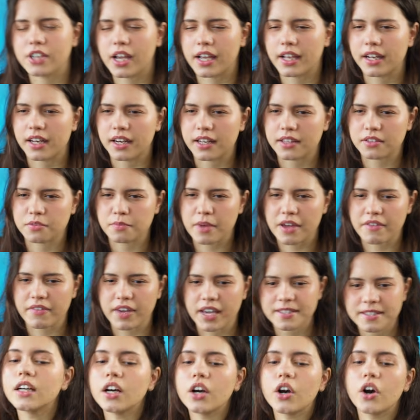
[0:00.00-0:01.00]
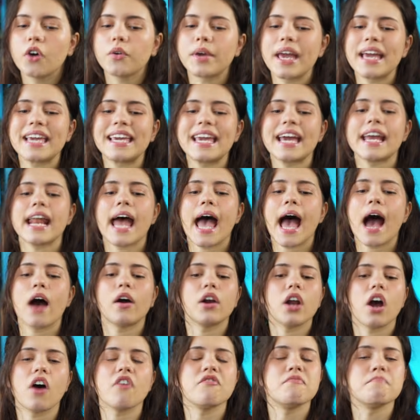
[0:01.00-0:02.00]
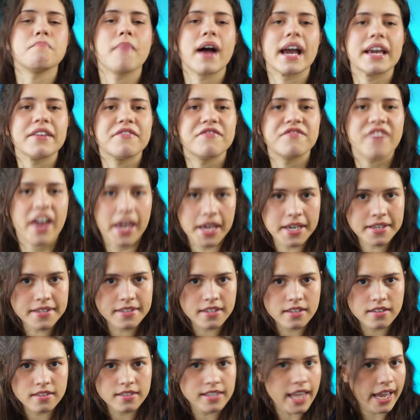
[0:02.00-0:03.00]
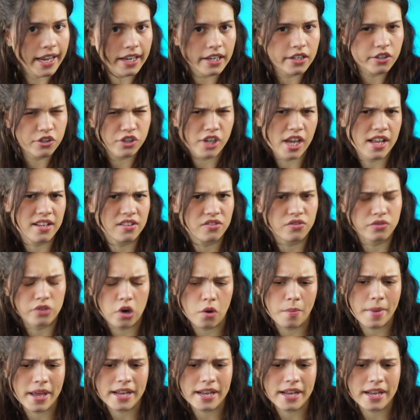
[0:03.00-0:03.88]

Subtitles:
into my veins. Okay, get out of my face. Second chance romance.